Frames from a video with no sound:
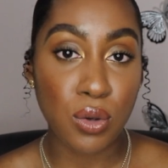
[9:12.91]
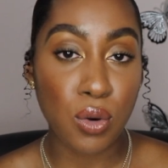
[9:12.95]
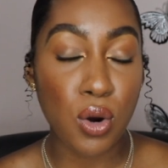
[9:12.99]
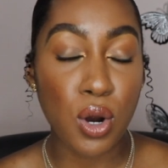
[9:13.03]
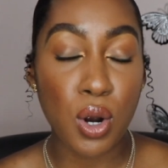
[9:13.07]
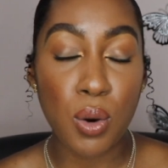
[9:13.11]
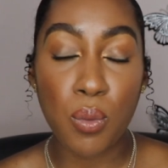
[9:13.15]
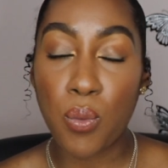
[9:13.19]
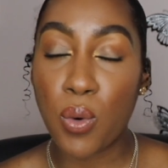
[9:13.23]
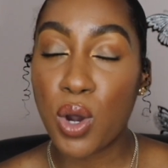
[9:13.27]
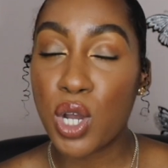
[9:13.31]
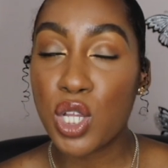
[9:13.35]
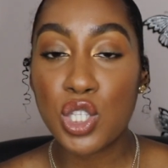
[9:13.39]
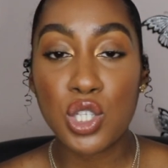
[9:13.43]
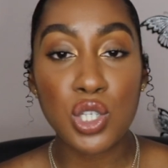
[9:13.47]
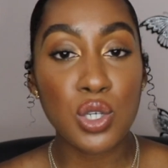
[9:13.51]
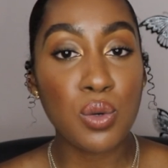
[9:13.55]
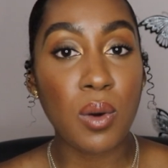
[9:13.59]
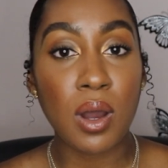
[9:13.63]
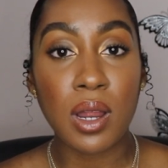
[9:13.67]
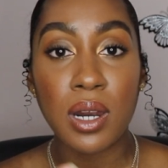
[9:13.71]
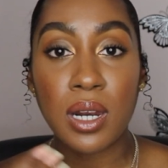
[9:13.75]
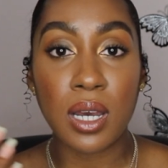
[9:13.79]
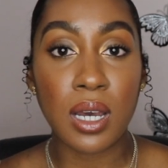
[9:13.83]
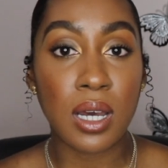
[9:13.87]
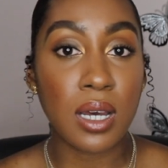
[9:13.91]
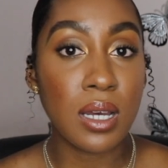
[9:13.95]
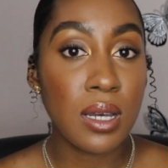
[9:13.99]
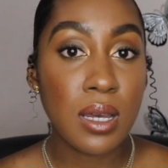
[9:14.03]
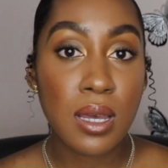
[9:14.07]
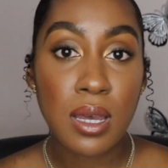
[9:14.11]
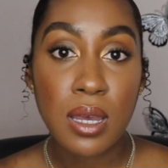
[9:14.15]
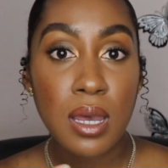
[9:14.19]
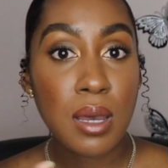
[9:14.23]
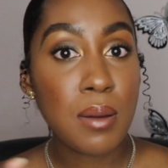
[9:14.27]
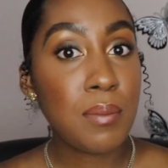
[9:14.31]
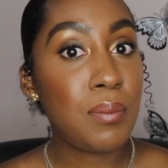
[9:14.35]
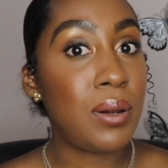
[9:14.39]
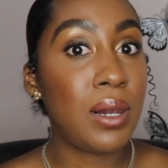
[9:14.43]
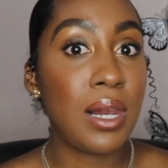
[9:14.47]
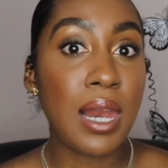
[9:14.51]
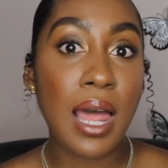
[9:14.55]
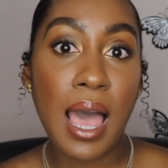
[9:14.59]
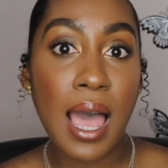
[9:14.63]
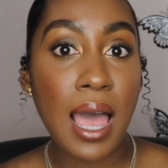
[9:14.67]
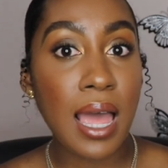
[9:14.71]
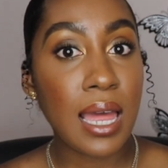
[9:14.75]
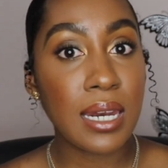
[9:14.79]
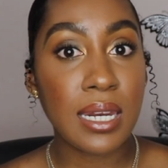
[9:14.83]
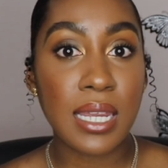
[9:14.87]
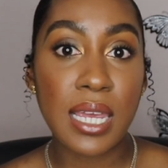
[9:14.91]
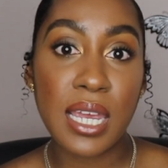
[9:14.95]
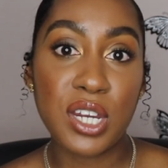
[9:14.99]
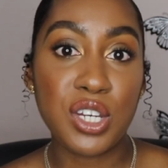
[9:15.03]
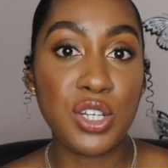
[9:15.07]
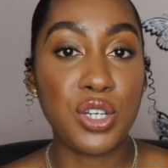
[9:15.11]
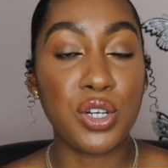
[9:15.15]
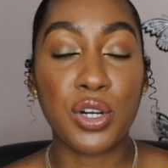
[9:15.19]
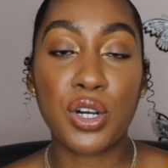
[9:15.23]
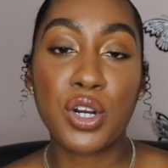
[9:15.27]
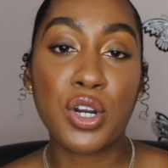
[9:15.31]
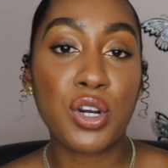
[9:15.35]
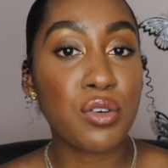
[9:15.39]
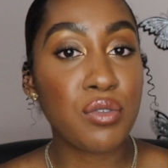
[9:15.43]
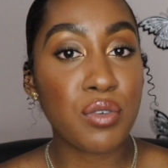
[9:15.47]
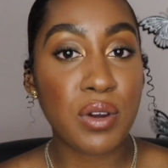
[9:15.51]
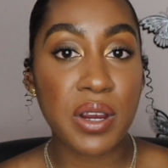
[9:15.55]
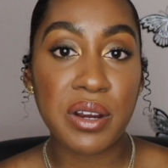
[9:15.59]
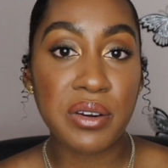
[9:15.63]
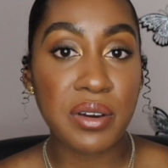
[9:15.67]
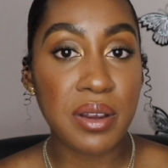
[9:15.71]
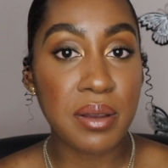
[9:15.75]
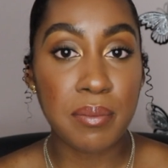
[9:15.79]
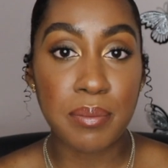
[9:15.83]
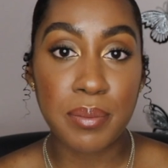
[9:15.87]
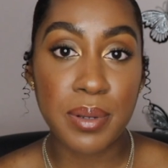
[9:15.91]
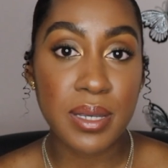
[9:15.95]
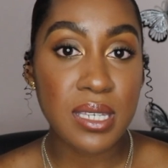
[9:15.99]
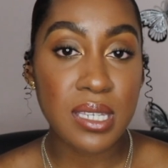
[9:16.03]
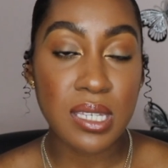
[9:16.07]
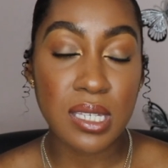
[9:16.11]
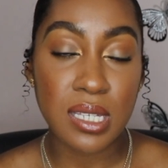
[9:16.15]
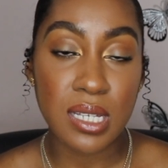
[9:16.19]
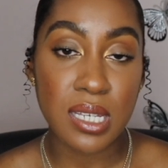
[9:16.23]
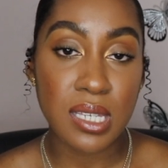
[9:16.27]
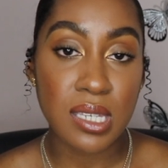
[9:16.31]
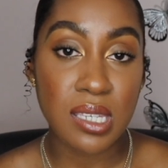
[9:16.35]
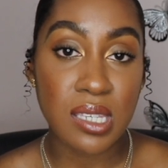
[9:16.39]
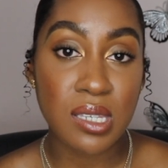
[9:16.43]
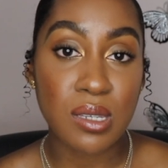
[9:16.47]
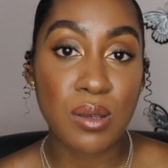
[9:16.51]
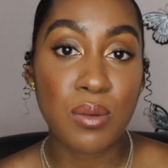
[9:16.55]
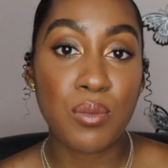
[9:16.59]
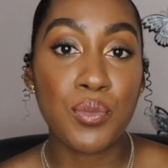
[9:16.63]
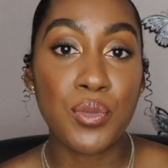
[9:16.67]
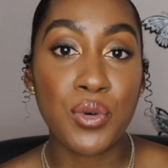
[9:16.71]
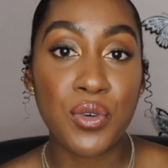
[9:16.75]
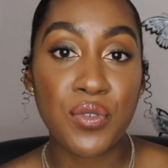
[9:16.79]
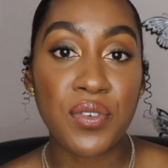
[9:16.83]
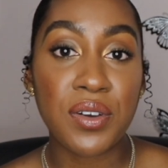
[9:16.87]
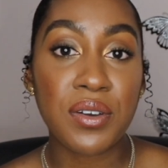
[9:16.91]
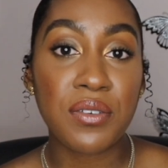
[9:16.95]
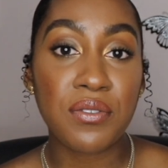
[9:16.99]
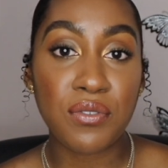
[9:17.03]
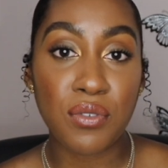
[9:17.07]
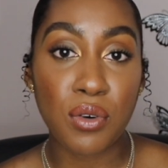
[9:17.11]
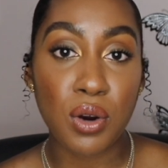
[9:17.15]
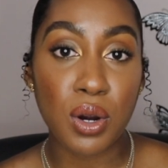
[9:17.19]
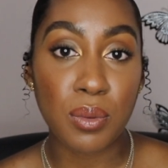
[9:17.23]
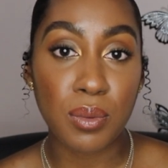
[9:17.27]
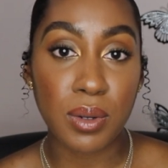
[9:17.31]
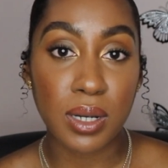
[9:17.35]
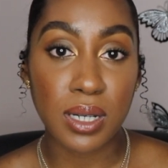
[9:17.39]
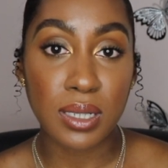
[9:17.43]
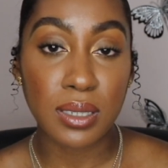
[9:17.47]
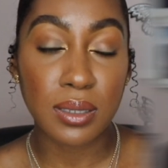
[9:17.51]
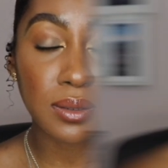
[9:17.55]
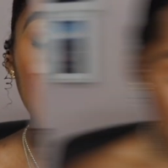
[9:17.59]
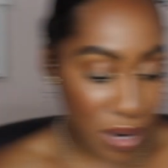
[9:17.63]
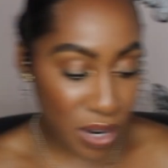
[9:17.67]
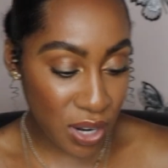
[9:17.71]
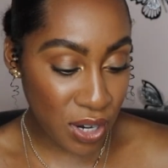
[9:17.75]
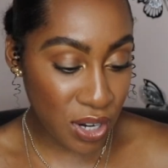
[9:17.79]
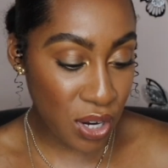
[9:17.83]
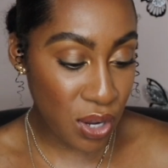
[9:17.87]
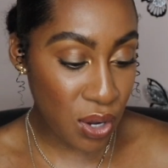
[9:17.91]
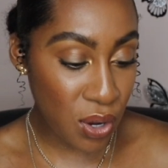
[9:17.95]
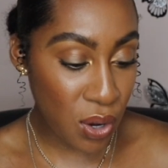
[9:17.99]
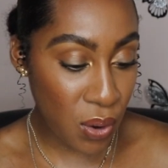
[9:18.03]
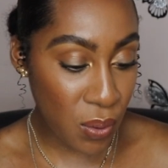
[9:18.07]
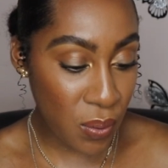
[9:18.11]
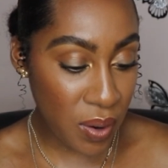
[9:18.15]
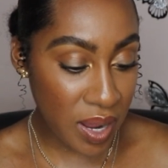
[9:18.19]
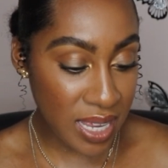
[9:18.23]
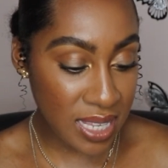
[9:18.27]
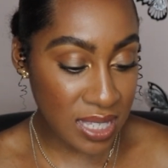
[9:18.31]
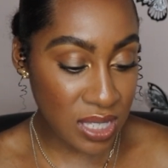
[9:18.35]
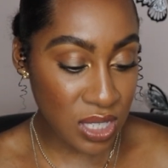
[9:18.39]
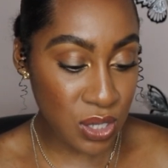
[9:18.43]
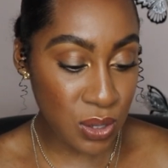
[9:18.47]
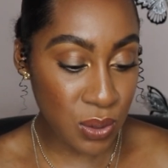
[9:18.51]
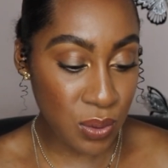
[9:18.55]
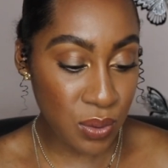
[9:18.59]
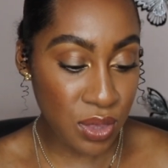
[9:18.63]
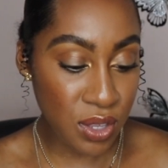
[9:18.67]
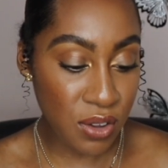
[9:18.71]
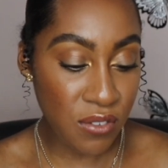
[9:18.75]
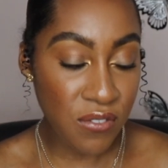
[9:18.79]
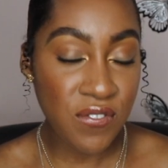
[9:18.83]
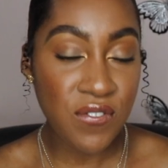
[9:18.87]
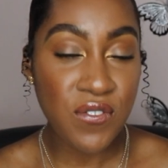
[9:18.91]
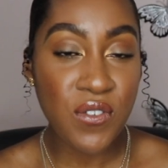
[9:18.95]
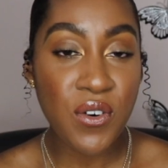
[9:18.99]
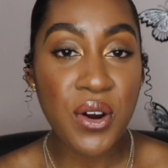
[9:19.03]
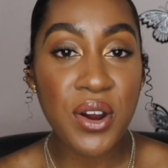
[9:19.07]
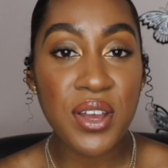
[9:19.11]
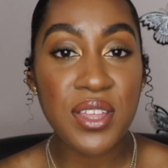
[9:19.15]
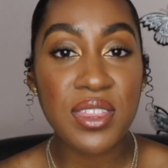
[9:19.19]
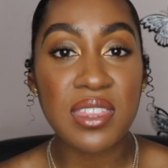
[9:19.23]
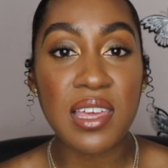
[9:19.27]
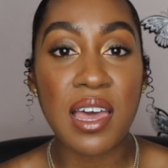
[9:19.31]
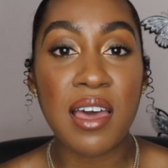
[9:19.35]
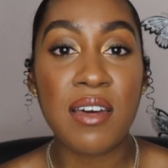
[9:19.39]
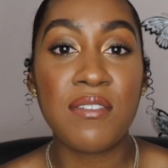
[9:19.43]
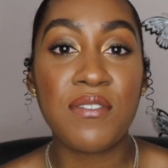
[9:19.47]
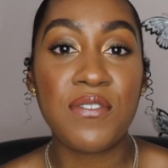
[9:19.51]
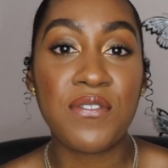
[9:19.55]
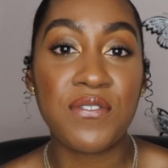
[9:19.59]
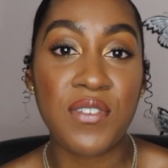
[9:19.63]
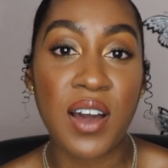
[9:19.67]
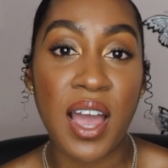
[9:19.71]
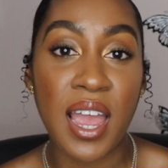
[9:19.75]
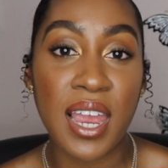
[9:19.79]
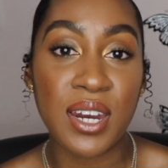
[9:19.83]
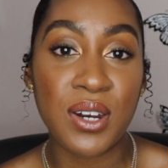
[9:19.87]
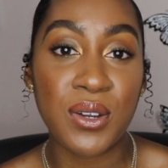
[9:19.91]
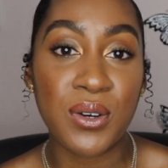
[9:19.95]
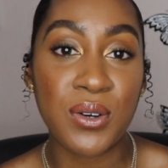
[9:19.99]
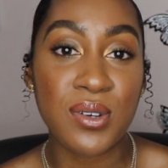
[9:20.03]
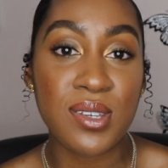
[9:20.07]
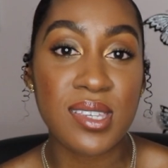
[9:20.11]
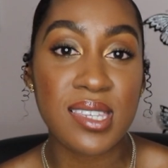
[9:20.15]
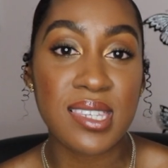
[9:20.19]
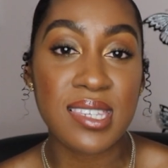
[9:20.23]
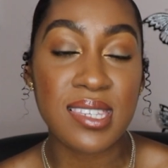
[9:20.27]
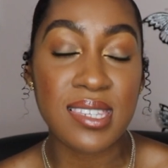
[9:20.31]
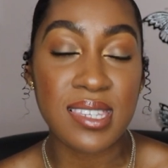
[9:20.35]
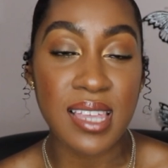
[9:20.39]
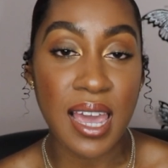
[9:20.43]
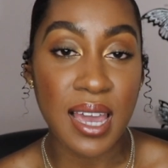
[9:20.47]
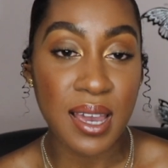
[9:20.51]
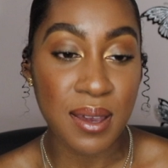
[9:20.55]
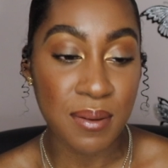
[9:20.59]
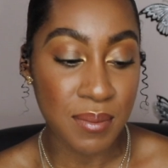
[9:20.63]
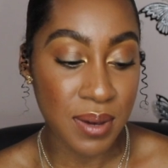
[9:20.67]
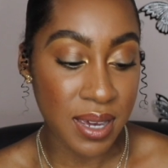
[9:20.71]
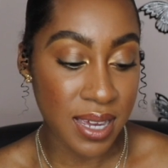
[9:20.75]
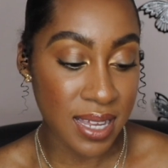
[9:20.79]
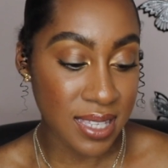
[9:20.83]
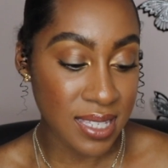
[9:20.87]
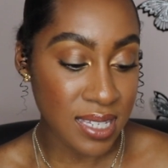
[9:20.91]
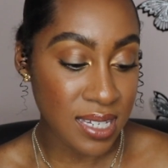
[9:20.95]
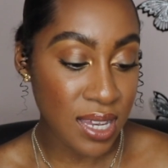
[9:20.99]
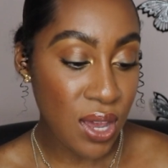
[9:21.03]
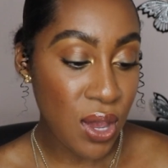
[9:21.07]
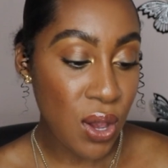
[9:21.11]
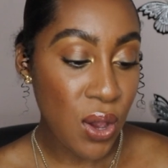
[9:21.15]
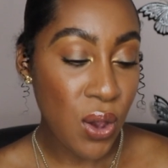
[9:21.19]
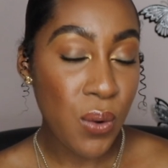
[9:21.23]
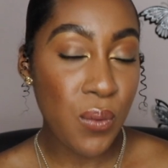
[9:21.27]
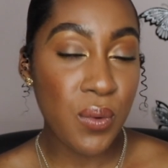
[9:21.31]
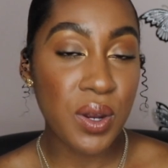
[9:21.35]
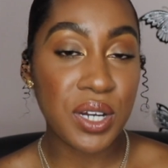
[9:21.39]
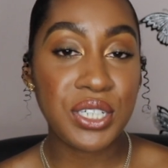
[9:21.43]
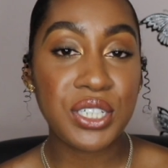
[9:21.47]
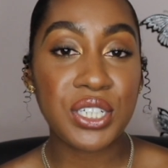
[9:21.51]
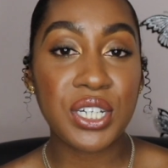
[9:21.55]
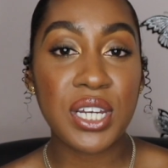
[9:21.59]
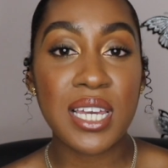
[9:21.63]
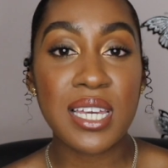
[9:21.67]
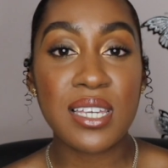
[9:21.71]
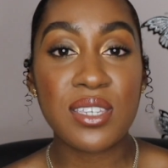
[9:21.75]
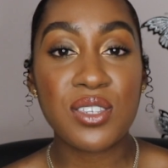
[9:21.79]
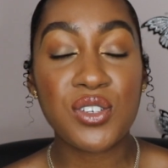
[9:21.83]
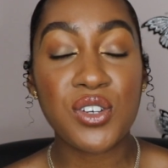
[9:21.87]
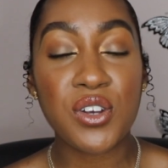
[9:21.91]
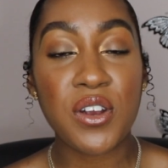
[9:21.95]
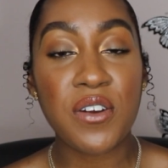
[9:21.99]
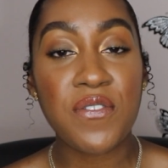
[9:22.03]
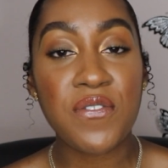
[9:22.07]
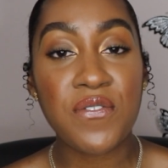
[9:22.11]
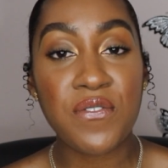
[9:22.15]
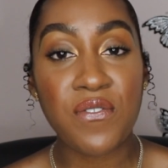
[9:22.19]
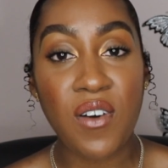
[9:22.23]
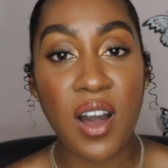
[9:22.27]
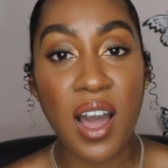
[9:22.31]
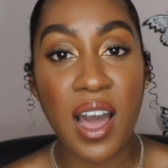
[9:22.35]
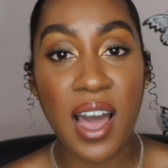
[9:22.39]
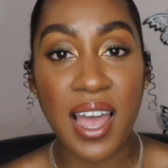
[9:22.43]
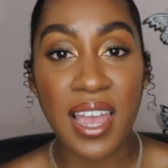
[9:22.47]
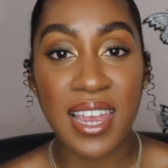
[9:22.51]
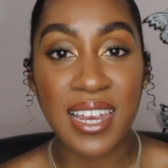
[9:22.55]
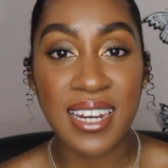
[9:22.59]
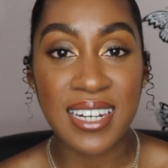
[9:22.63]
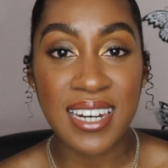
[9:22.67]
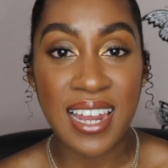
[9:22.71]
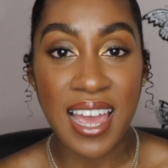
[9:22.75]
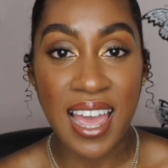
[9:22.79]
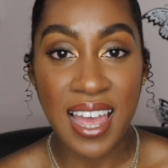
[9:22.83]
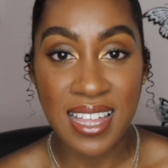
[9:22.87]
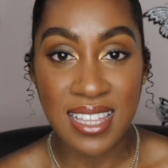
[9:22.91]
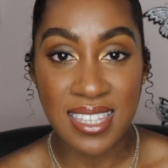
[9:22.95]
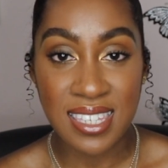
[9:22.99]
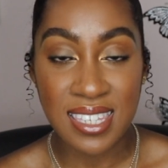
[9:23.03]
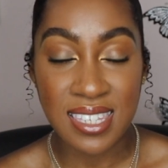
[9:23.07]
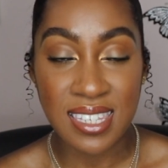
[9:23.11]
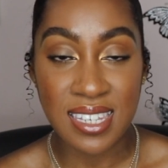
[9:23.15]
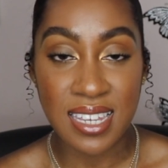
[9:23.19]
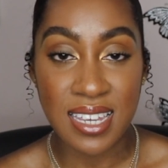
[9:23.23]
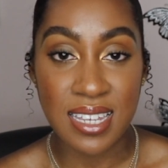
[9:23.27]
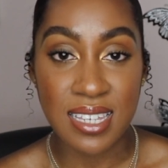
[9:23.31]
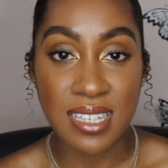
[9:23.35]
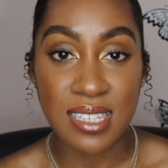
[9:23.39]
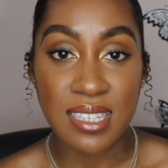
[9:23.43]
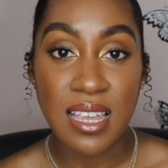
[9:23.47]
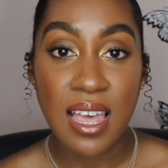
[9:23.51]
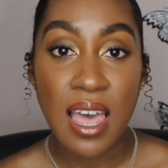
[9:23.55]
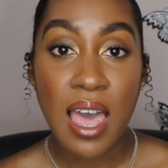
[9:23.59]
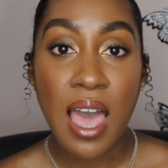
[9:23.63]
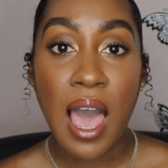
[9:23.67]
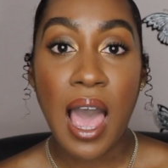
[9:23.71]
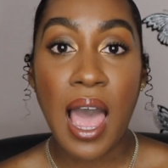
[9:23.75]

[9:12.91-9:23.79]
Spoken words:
Or what do you wanna plan in your career and business moving forward? Now we're gonna go into the fourth and final segment, which is your finances.